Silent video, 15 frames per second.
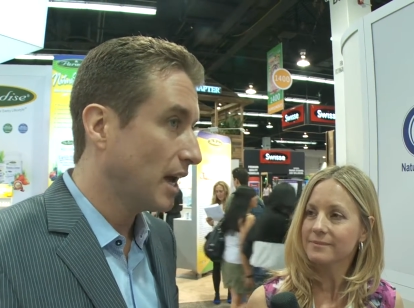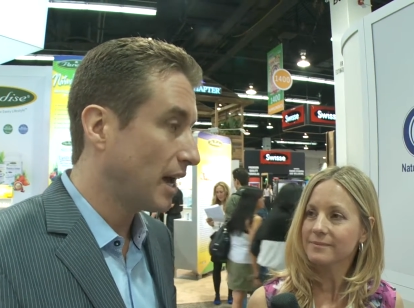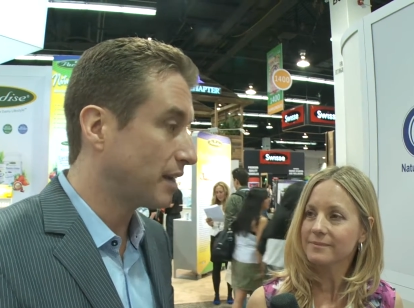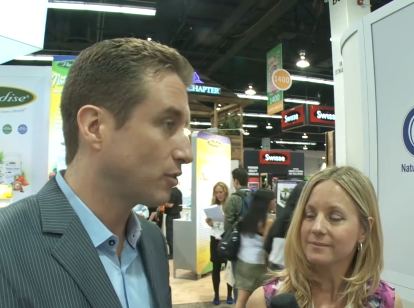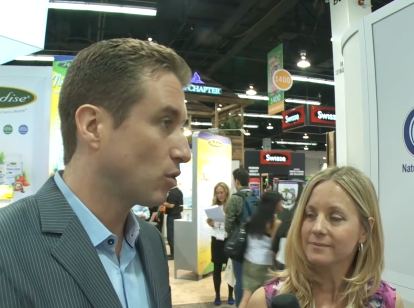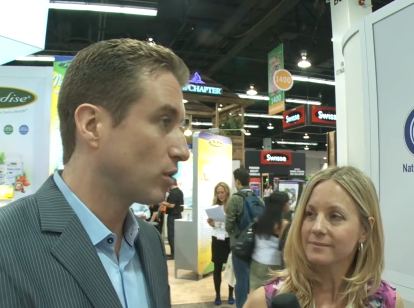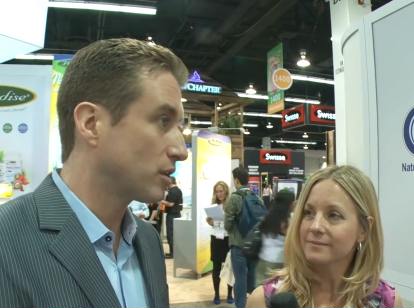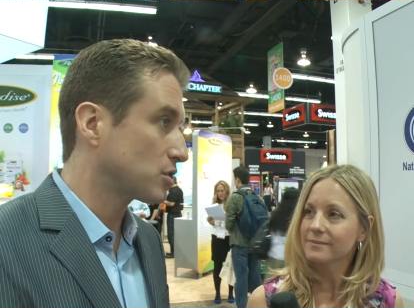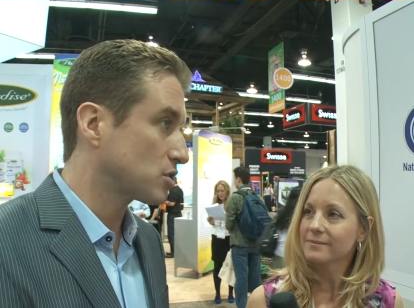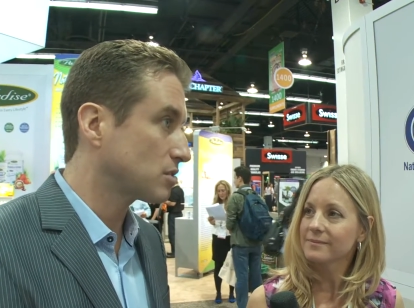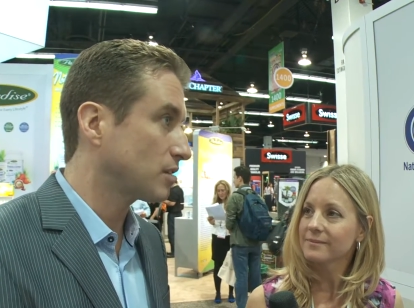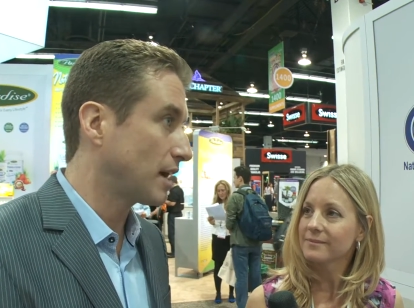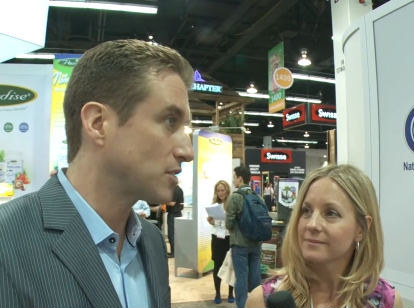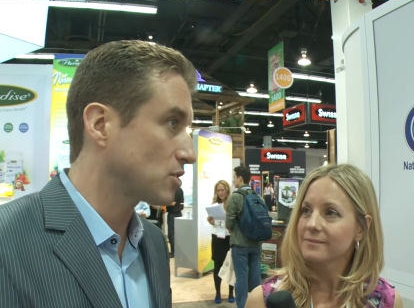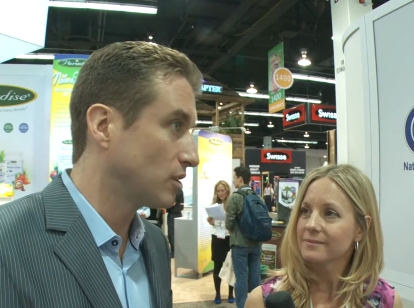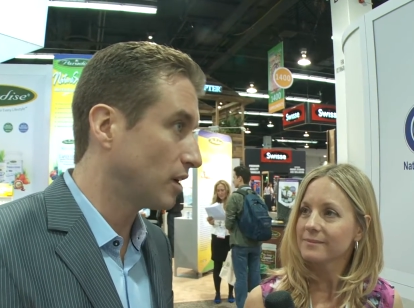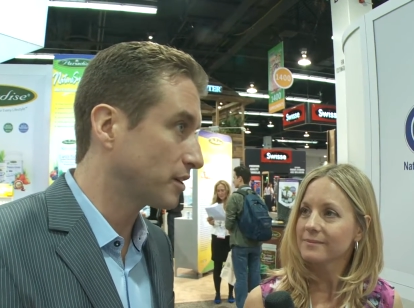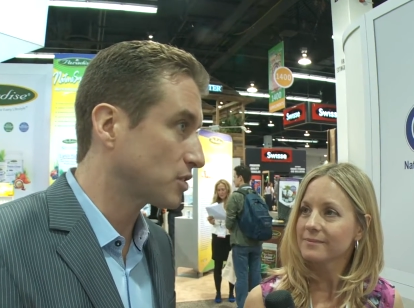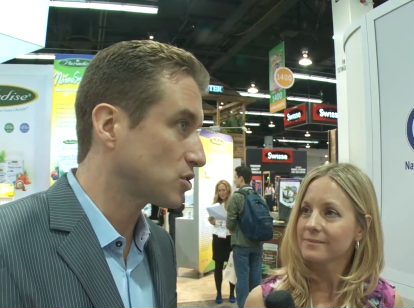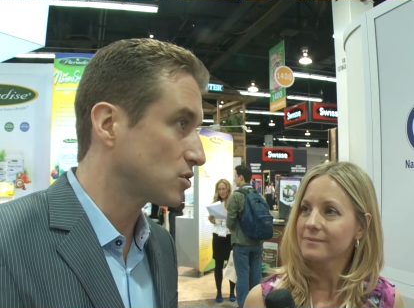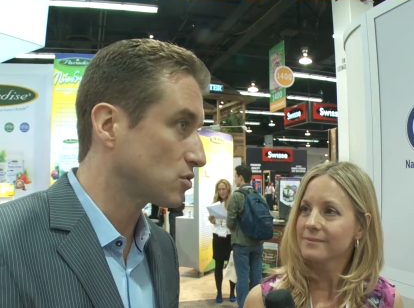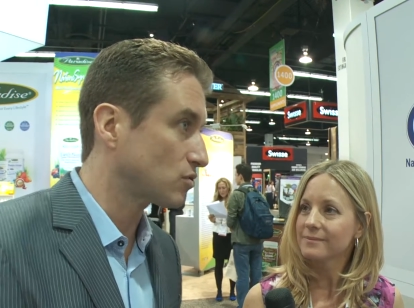Speaker 1: And of course, as a
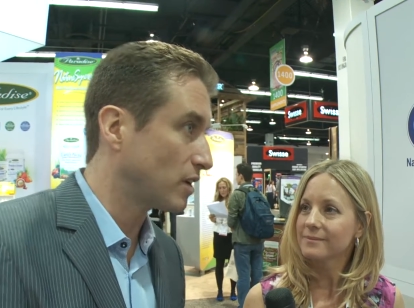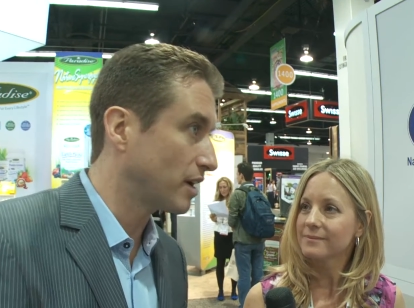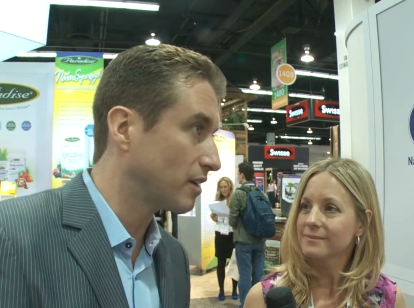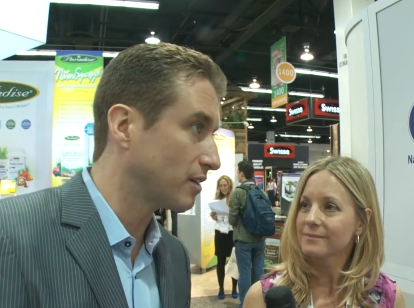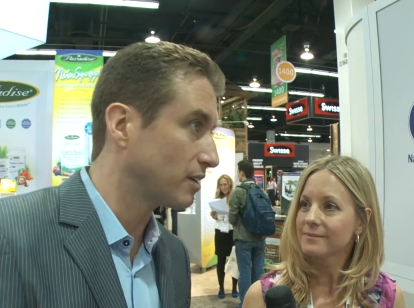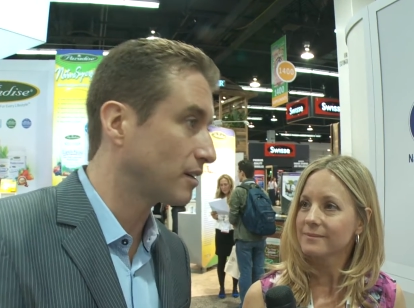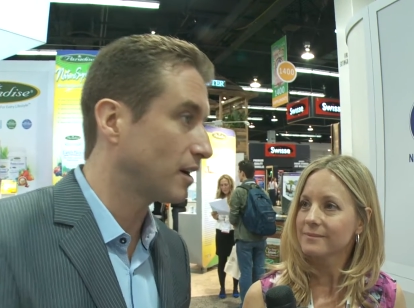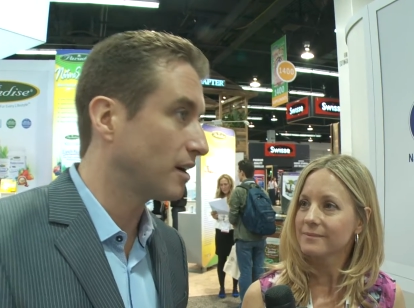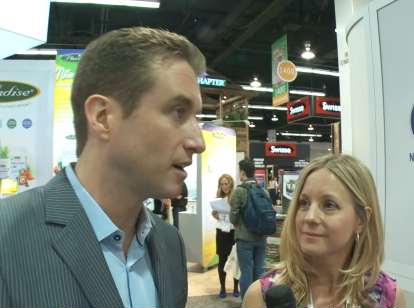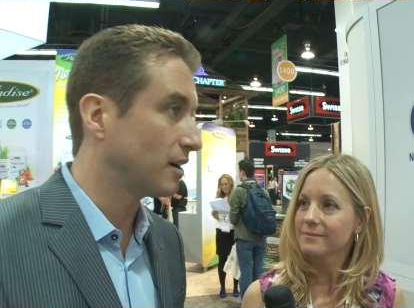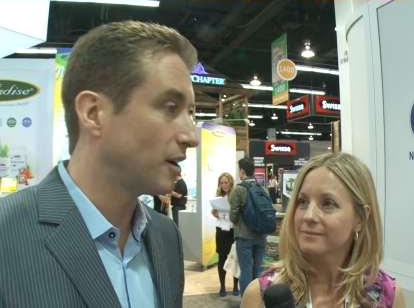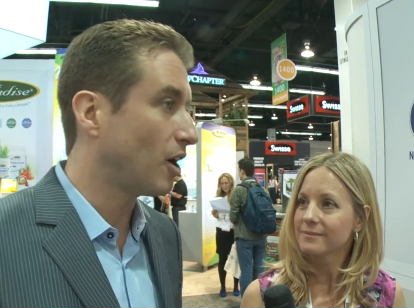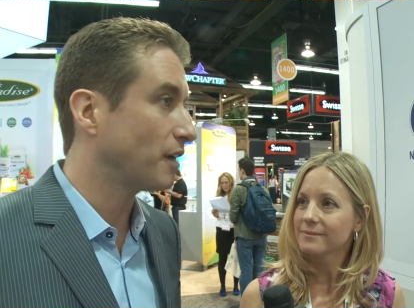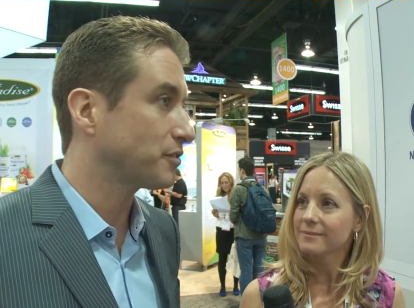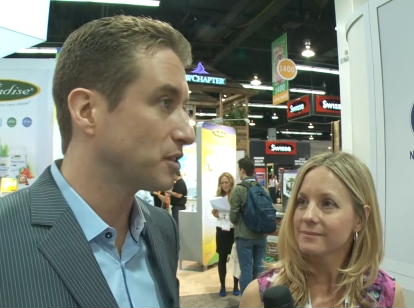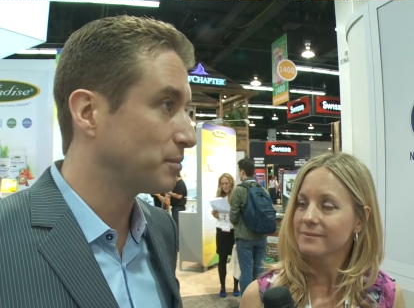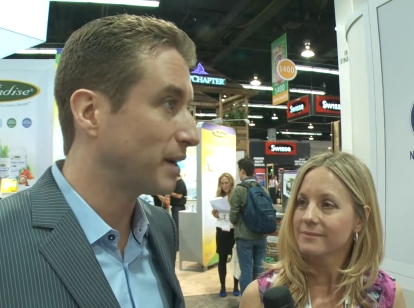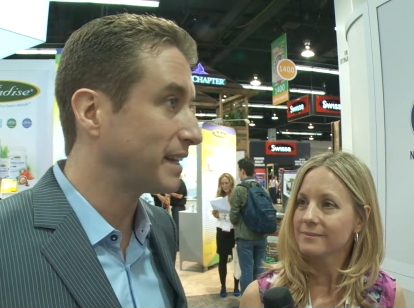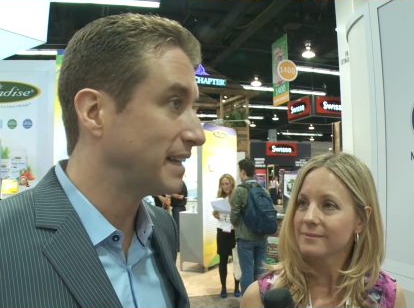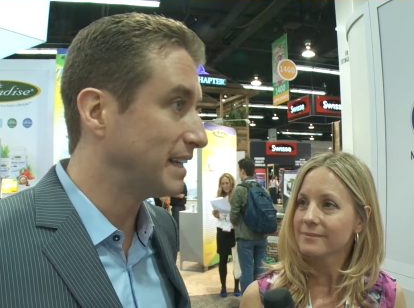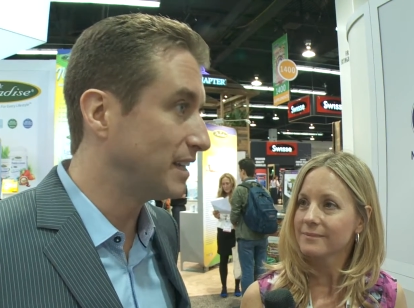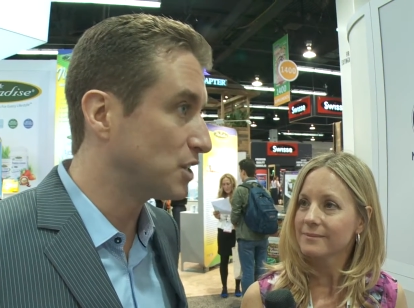long-distance runner, often
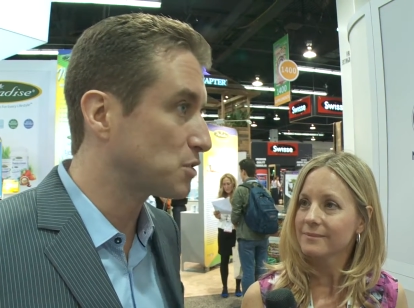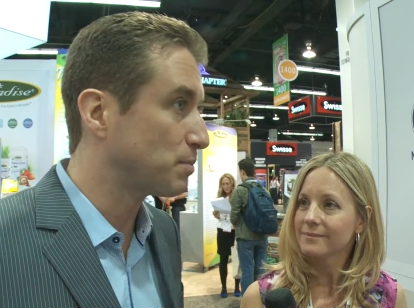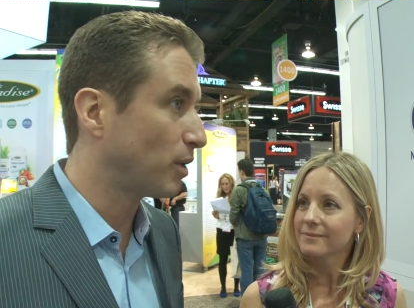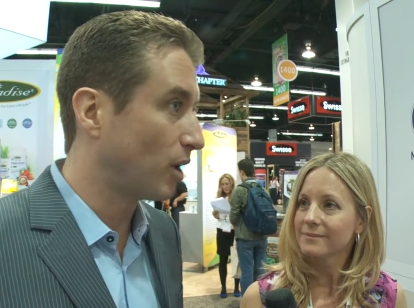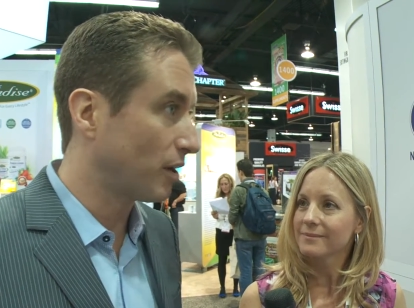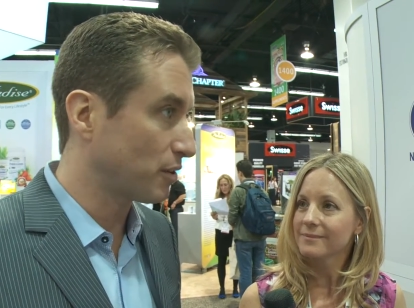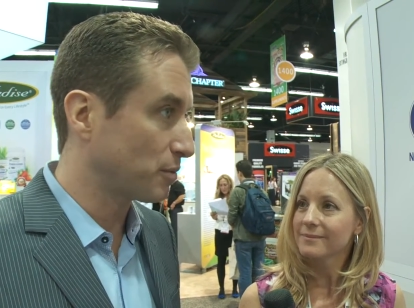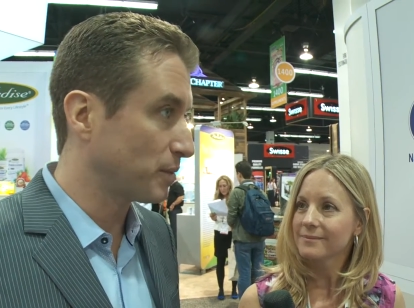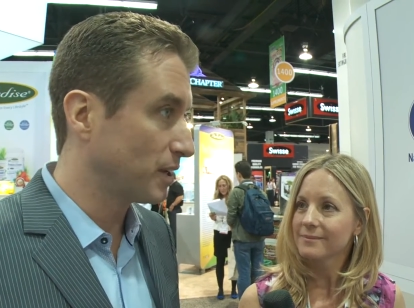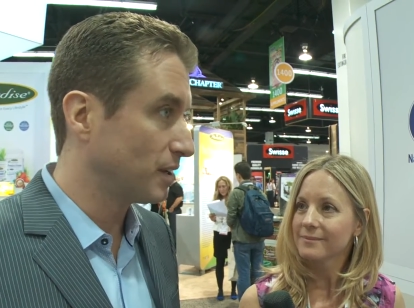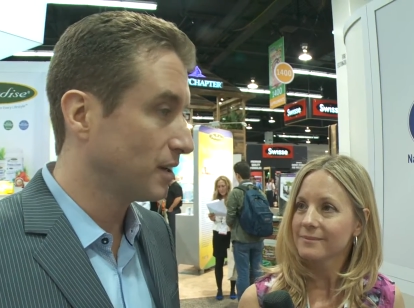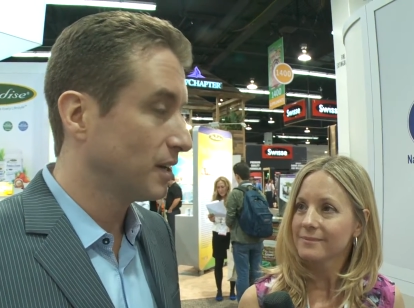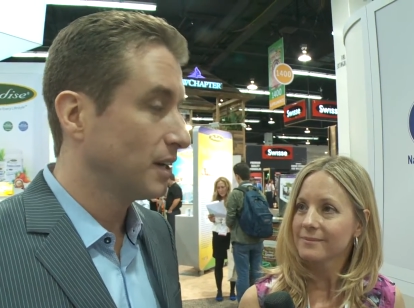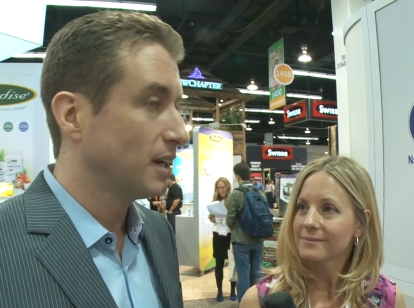my knees bother me.